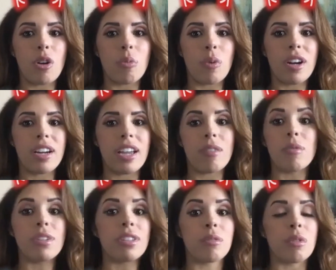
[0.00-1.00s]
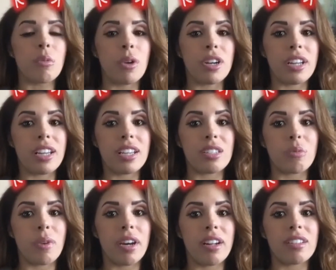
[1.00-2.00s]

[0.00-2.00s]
work and really rewarding as well.